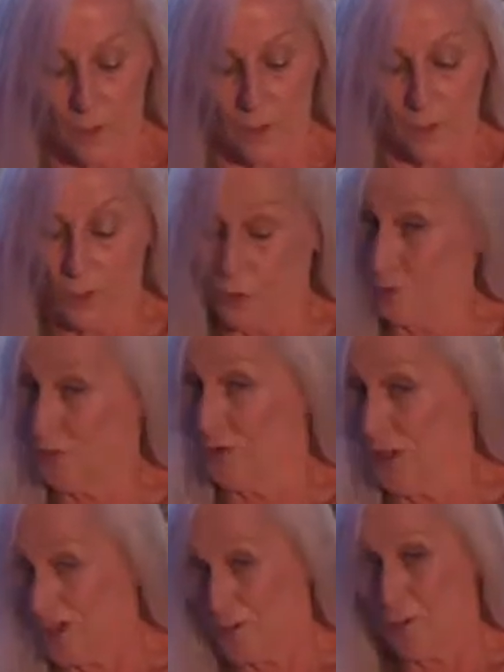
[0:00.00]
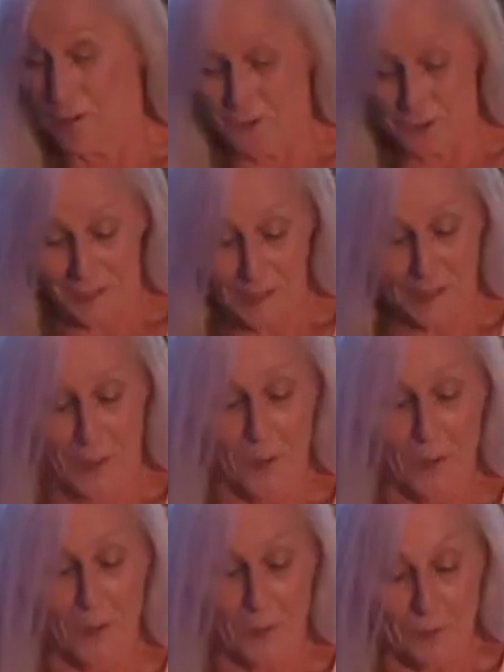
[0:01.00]
You will not only
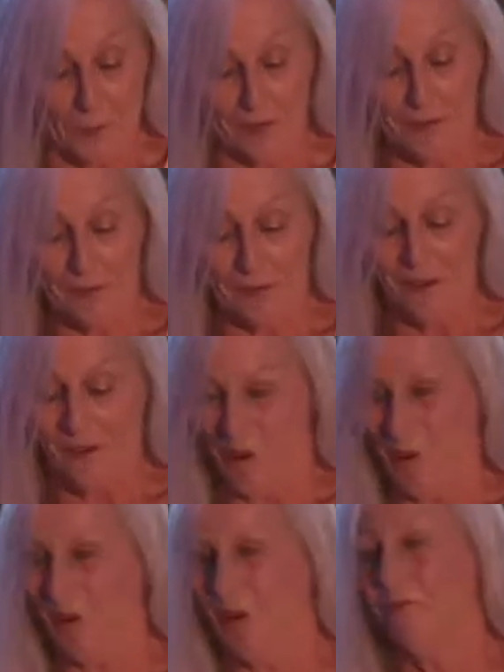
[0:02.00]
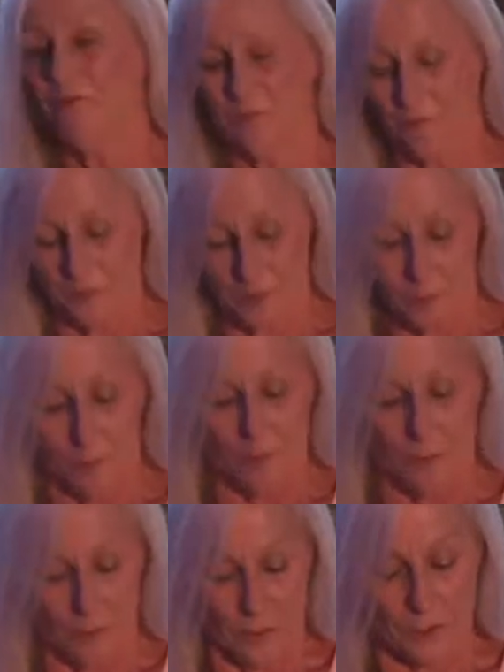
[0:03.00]
remain in my heart,
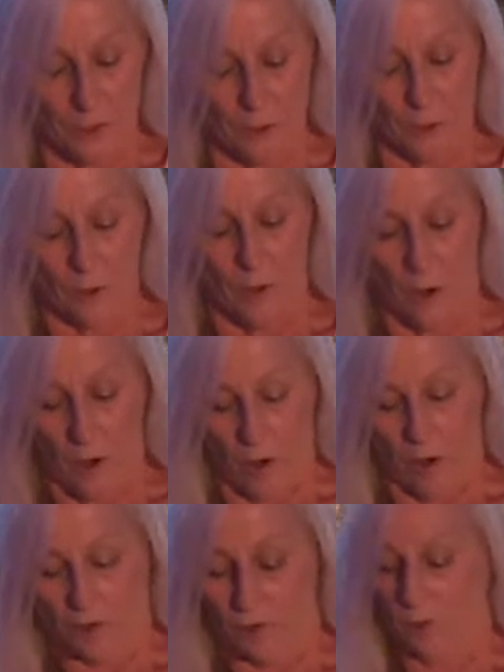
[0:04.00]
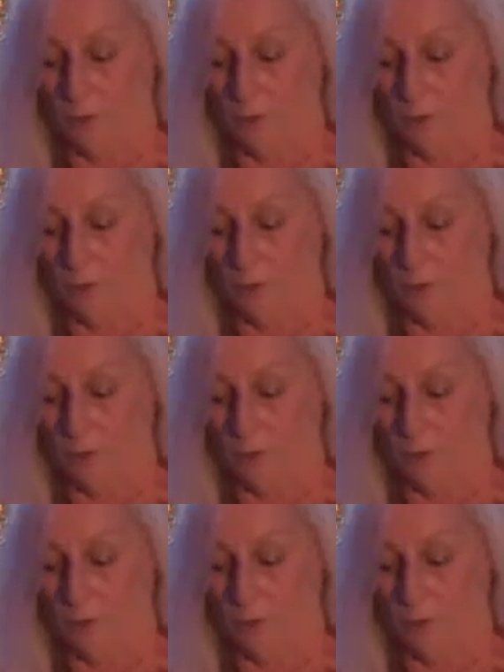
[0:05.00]
but you will also